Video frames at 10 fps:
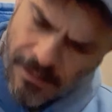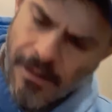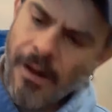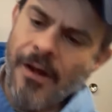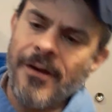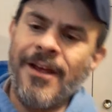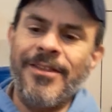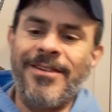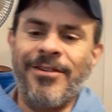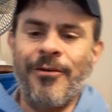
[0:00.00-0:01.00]
Oh, no,
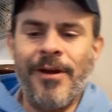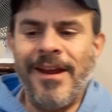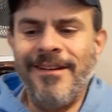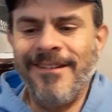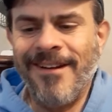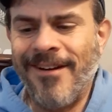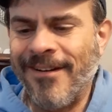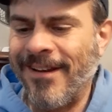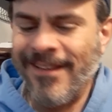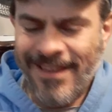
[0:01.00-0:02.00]
this is great. All
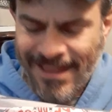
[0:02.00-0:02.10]
right.